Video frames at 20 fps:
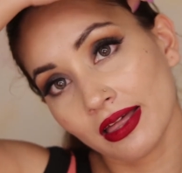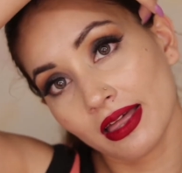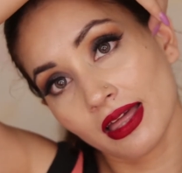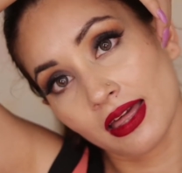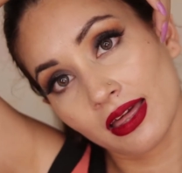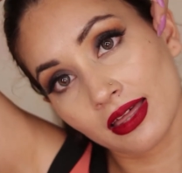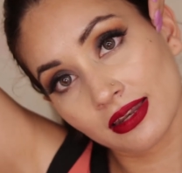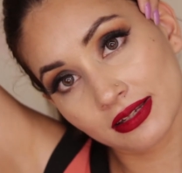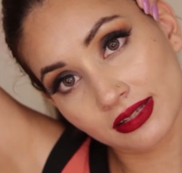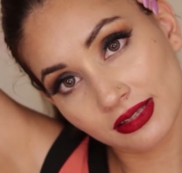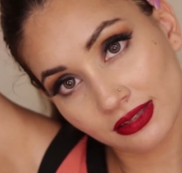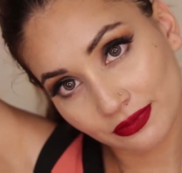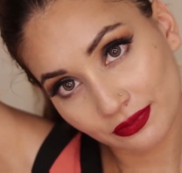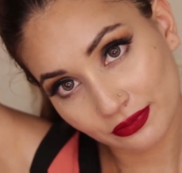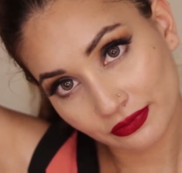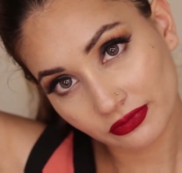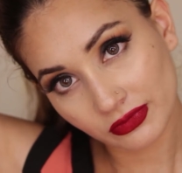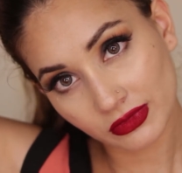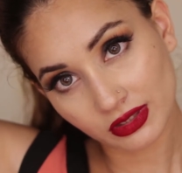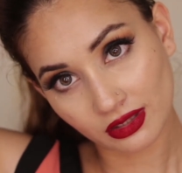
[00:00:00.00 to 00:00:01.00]
And
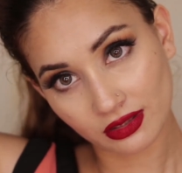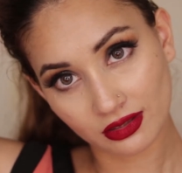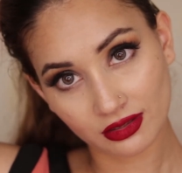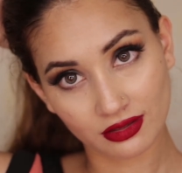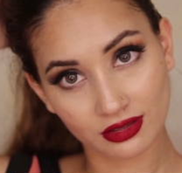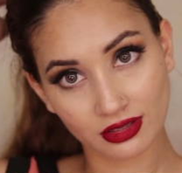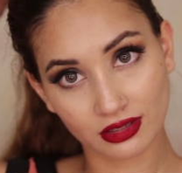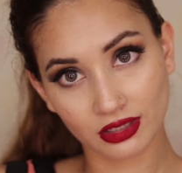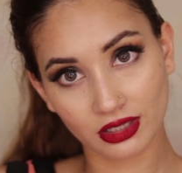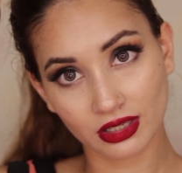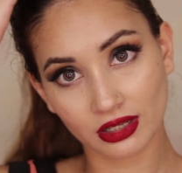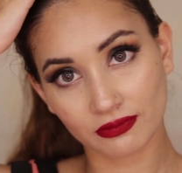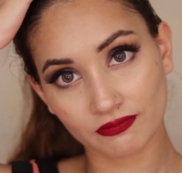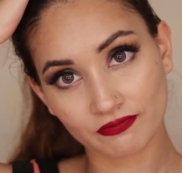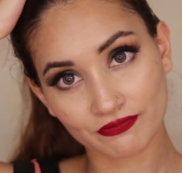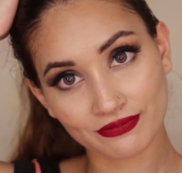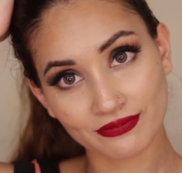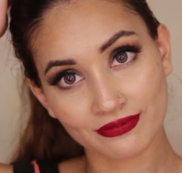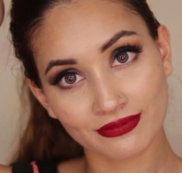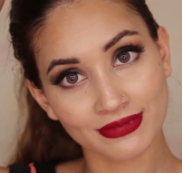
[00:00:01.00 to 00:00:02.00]
yeah,
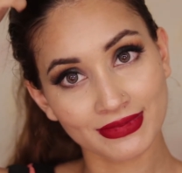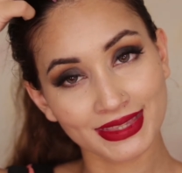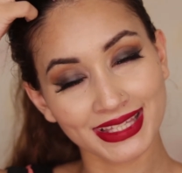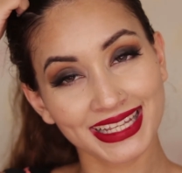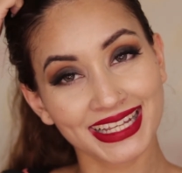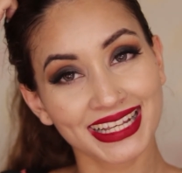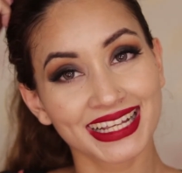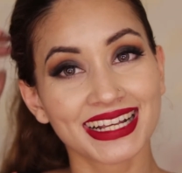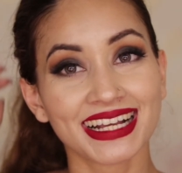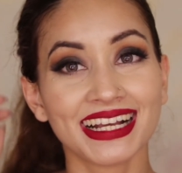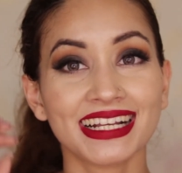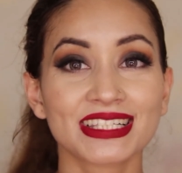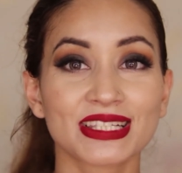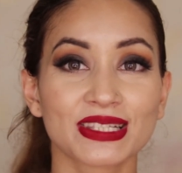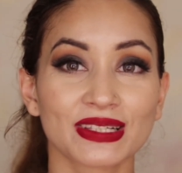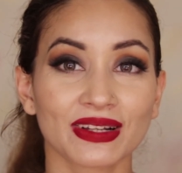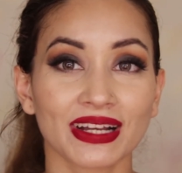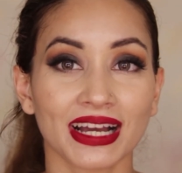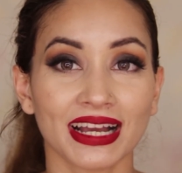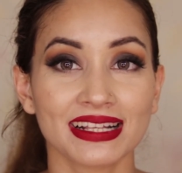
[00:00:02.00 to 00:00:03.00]

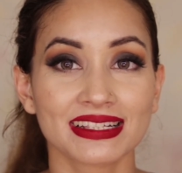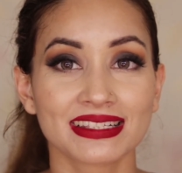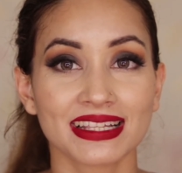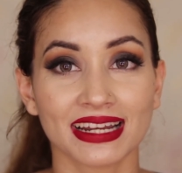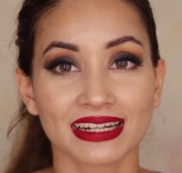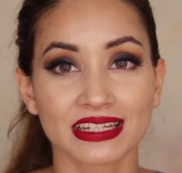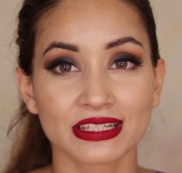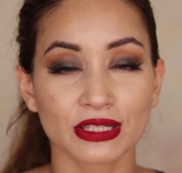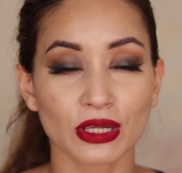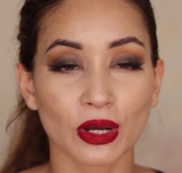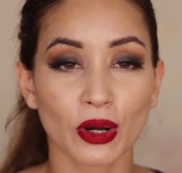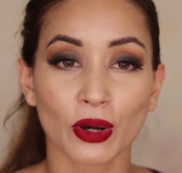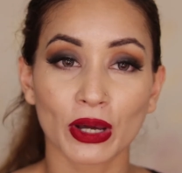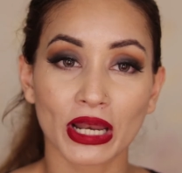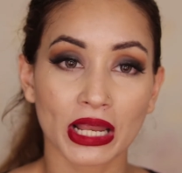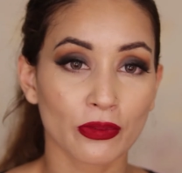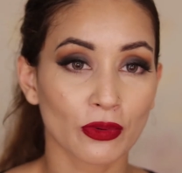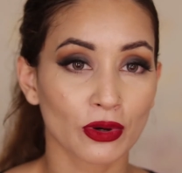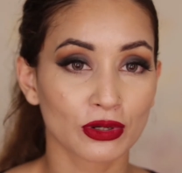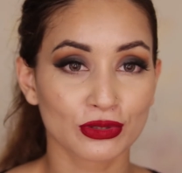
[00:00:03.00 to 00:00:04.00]
so guys, that is all
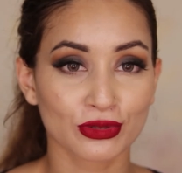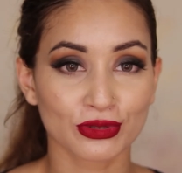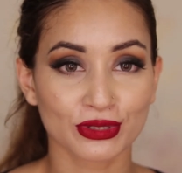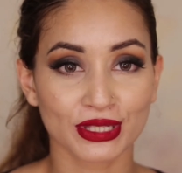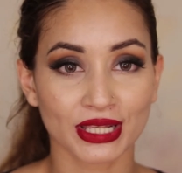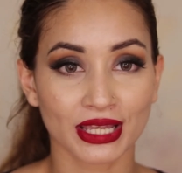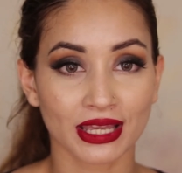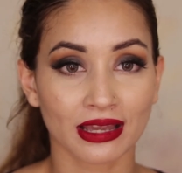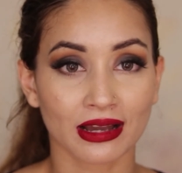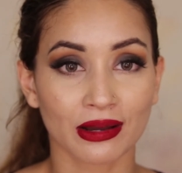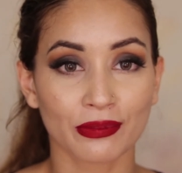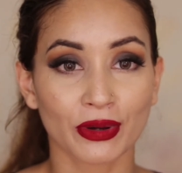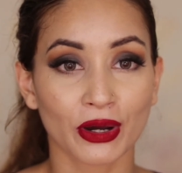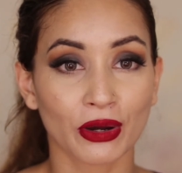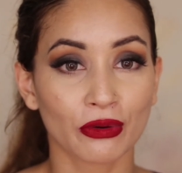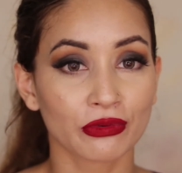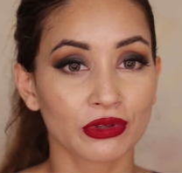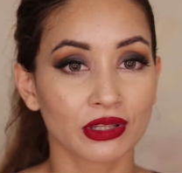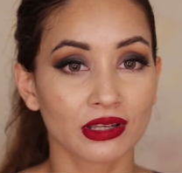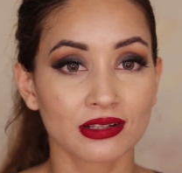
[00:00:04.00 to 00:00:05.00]
I want to say
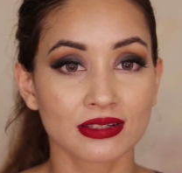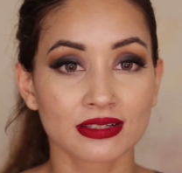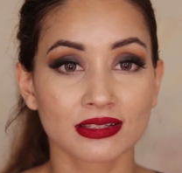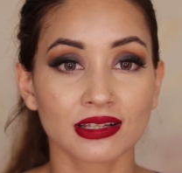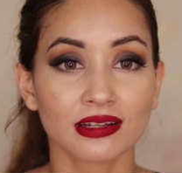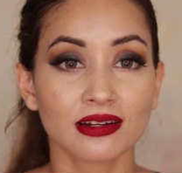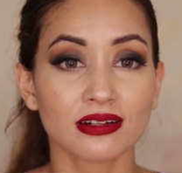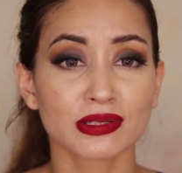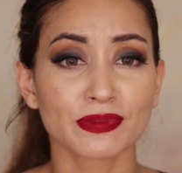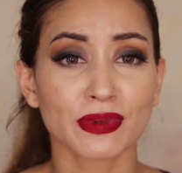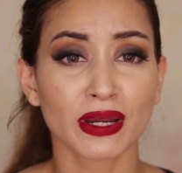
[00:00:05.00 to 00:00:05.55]
about the concealers.